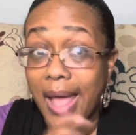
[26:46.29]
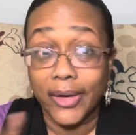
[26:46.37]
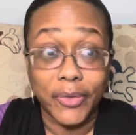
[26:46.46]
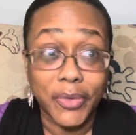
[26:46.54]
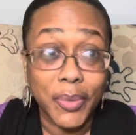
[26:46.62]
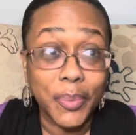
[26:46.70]
I
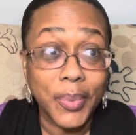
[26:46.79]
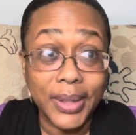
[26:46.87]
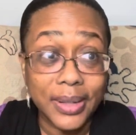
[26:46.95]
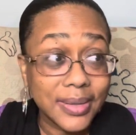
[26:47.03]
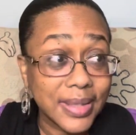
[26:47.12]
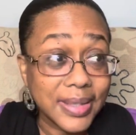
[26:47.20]
don't know what
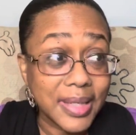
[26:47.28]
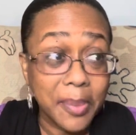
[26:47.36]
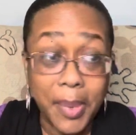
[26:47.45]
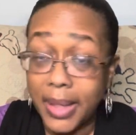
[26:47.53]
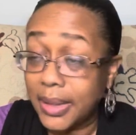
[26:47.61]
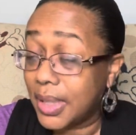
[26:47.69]
else to say
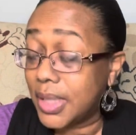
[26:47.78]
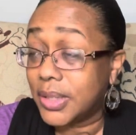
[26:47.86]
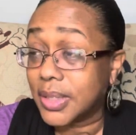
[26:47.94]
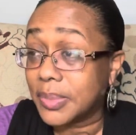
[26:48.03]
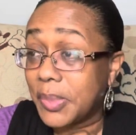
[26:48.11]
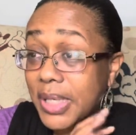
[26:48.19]
about it. It
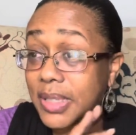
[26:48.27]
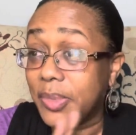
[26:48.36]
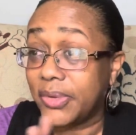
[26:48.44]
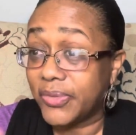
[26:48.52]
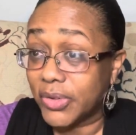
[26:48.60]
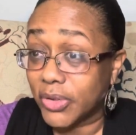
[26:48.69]
just makes
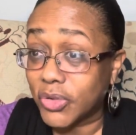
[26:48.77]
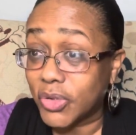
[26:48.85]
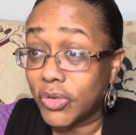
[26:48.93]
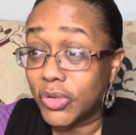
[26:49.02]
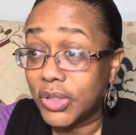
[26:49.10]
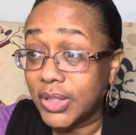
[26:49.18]
me feel
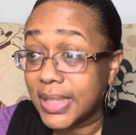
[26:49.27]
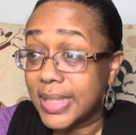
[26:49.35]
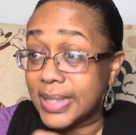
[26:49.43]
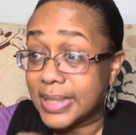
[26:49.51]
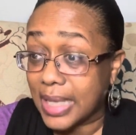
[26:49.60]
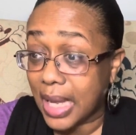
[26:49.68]
so good
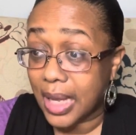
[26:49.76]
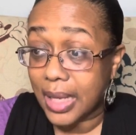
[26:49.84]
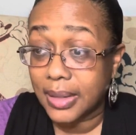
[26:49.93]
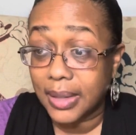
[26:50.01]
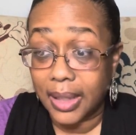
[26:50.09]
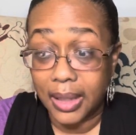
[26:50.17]

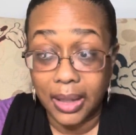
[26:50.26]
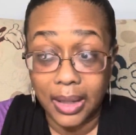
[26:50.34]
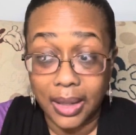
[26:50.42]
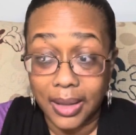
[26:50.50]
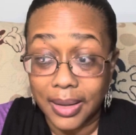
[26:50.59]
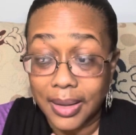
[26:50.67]
inside,
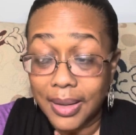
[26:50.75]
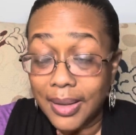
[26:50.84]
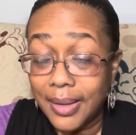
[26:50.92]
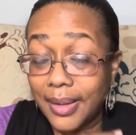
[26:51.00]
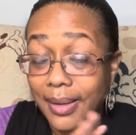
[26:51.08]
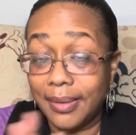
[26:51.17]
and
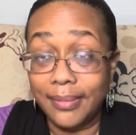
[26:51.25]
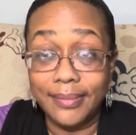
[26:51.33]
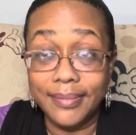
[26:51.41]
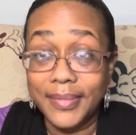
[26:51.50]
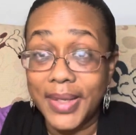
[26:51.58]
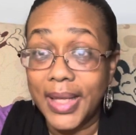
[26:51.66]

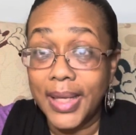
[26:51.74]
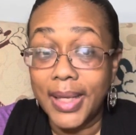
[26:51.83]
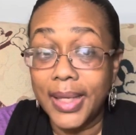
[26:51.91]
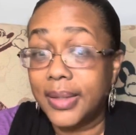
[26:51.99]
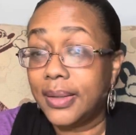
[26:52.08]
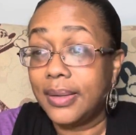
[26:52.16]

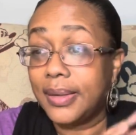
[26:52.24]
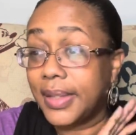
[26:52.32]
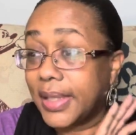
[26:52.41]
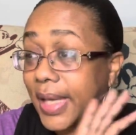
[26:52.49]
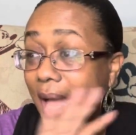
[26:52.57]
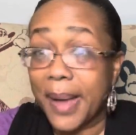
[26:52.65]
it
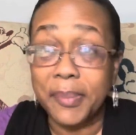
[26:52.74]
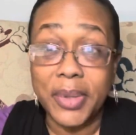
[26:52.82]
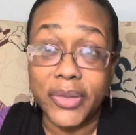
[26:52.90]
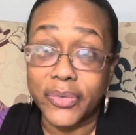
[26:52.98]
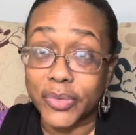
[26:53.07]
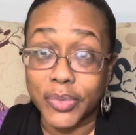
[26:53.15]
got me
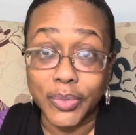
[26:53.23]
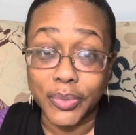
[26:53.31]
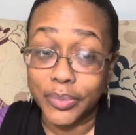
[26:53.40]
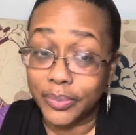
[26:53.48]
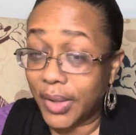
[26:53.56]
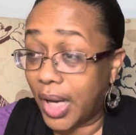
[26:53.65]
through
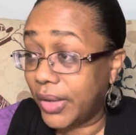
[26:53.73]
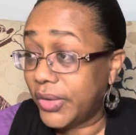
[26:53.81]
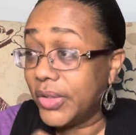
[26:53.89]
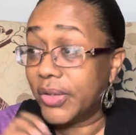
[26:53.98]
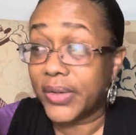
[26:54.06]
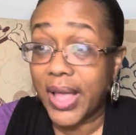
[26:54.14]
a
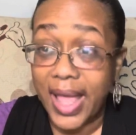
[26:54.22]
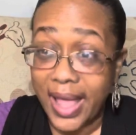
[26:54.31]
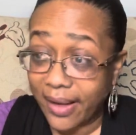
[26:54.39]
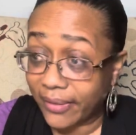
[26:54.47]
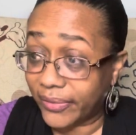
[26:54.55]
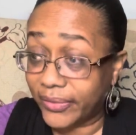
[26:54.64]
year and a
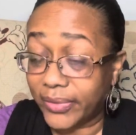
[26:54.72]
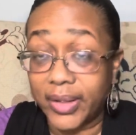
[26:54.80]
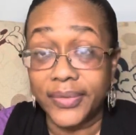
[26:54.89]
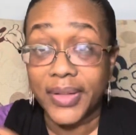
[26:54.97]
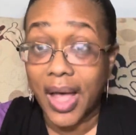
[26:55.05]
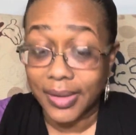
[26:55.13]
half
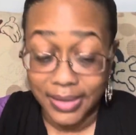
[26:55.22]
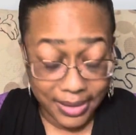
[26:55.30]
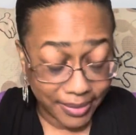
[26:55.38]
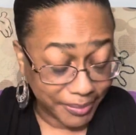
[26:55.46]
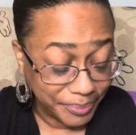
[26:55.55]
of lockdown.